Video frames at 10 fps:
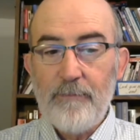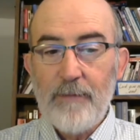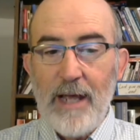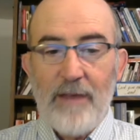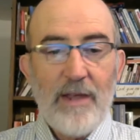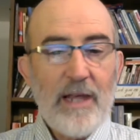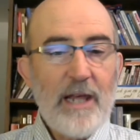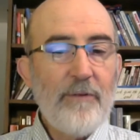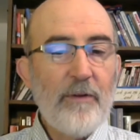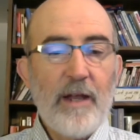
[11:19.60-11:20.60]
and the
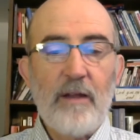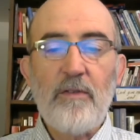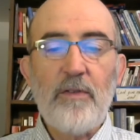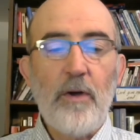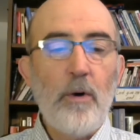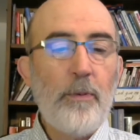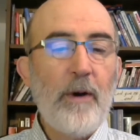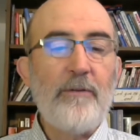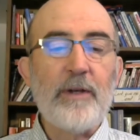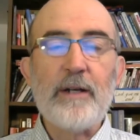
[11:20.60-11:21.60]
evil that is so
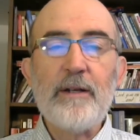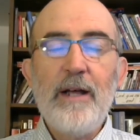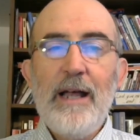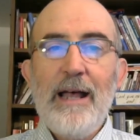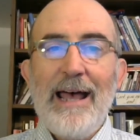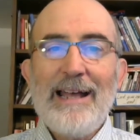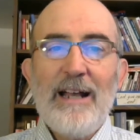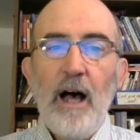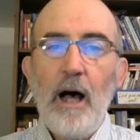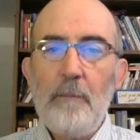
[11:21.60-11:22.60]
prevalent, and
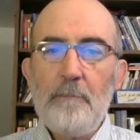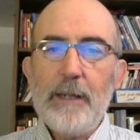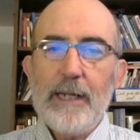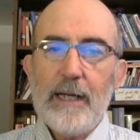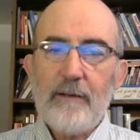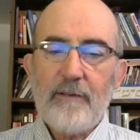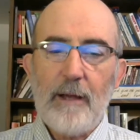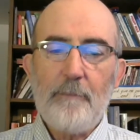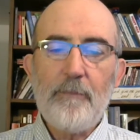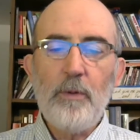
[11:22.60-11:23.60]
humbly
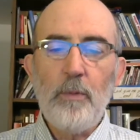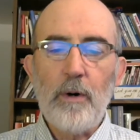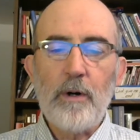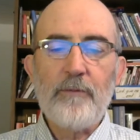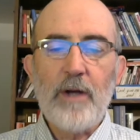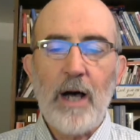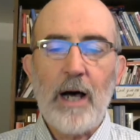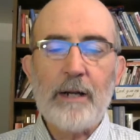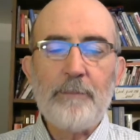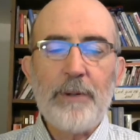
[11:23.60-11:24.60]
accept the word of God
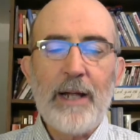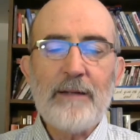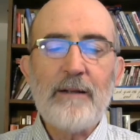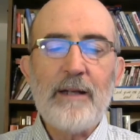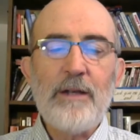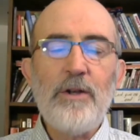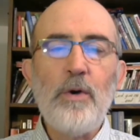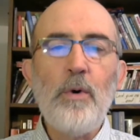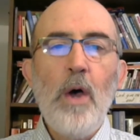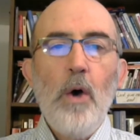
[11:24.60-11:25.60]
implanted in
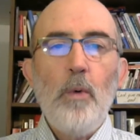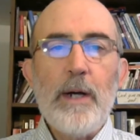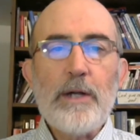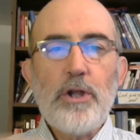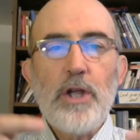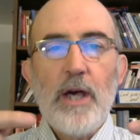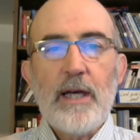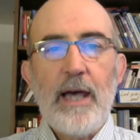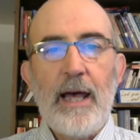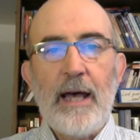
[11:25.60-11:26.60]
you, which
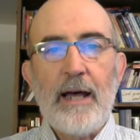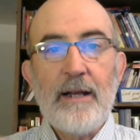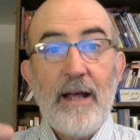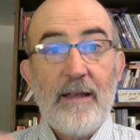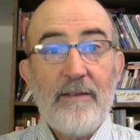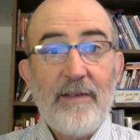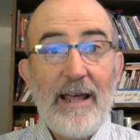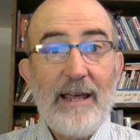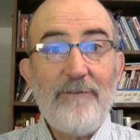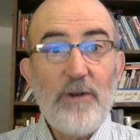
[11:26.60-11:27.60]
can
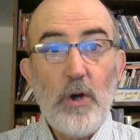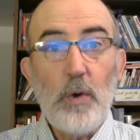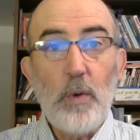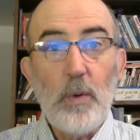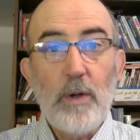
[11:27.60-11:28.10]
save you."